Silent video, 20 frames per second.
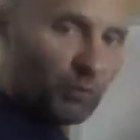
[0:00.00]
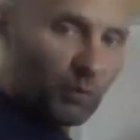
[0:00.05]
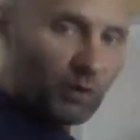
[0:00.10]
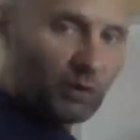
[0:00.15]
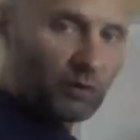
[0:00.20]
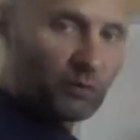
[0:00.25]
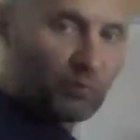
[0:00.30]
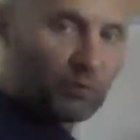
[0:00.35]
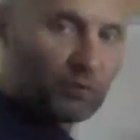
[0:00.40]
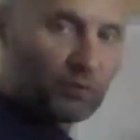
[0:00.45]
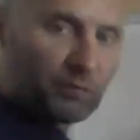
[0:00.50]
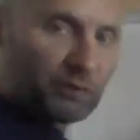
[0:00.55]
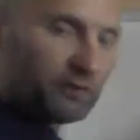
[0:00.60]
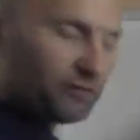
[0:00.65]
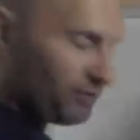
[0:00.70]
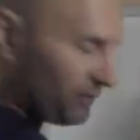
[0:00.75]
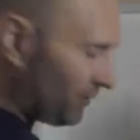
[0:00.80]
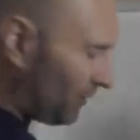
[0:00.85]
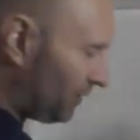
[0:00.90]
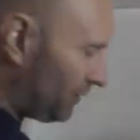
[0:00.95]
the one that we
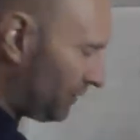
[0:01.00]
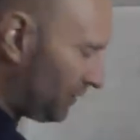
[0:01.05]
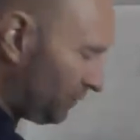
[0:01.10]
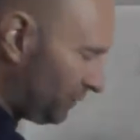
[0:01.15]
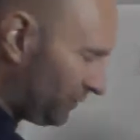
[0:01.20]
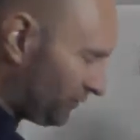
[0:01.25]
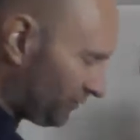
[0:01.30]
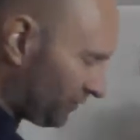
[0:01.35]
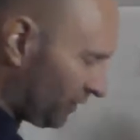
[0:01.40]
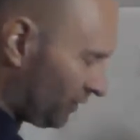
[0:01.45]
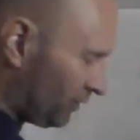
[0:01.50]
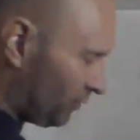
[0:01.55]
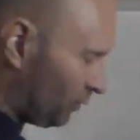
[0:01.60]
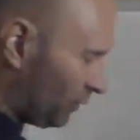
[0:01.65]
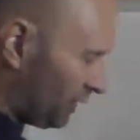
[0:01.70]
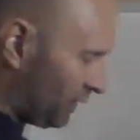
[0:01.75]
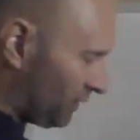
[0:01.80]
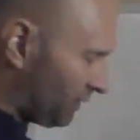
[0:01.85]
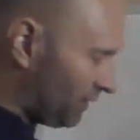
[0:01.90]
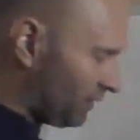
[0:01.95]
started
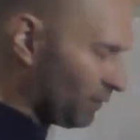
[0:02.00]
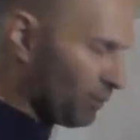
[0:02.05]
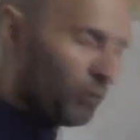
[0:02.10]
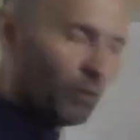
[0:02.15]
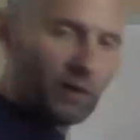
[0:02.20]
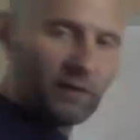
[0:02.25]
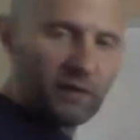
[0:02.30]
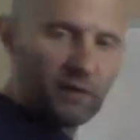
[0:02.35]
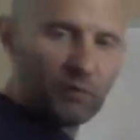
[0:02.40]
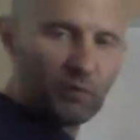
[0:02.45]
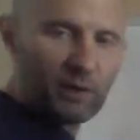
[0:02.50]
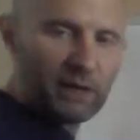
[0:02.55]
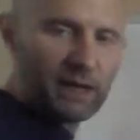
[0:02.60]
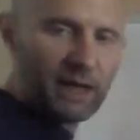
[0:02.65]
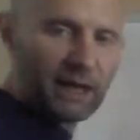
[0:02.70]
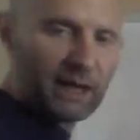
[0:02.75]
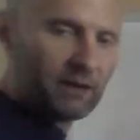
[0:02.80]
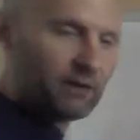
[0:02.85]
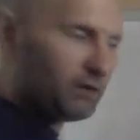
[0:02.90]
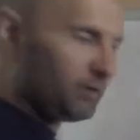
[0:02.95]
with and the one that
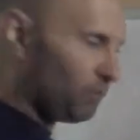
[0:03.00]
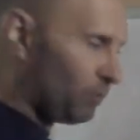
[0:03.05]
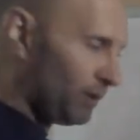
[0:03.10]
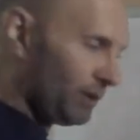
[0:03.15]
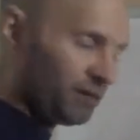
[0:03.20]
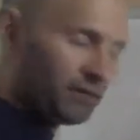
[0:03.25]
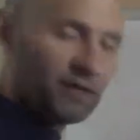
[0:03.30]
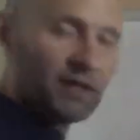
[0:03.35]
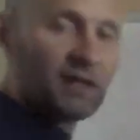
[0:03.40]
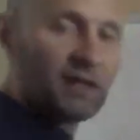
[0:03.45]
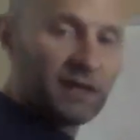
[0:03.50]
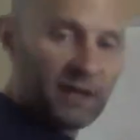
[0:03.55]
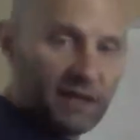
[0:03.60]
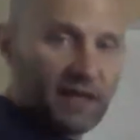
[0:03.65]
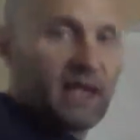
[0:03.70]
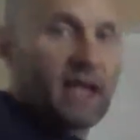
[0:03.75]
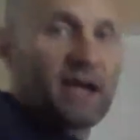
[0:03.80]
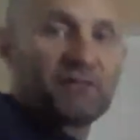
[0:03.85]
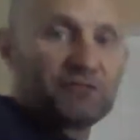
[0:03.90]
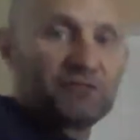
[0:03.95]
we ended with,
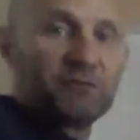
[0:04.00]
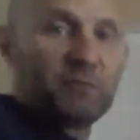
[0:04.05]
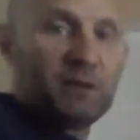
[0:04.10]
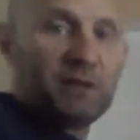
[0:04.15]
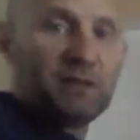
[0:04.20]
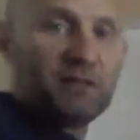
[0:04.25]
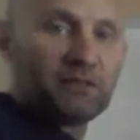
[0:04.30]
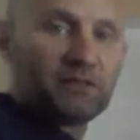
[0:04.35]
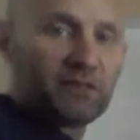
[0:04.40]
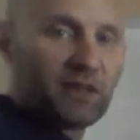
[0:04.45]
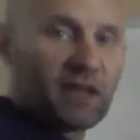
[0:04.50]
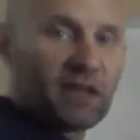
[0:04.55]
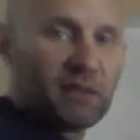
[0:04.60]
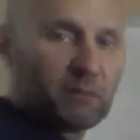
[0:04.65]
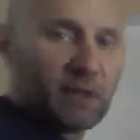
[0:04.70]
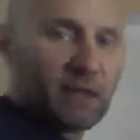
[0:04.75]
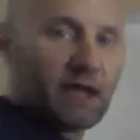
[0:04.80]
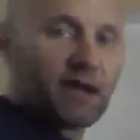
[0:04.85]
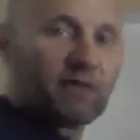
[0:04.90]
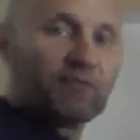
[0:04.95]
have to be the
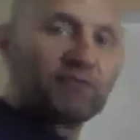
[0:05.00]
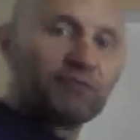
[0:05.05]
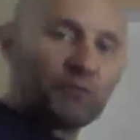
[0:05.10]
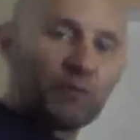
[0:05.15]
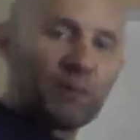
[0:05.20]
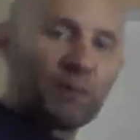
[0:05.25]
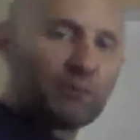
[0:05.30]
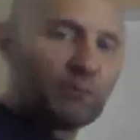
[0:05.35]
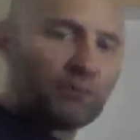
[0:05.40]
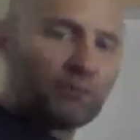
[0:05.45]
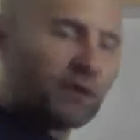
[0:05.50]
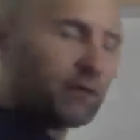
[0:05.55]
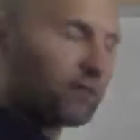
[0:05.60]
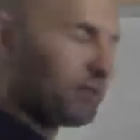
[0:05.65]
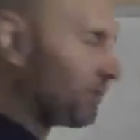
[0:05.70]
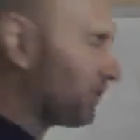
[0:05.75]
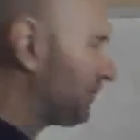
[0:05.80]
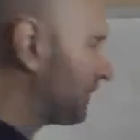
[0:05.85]
same. They have to represent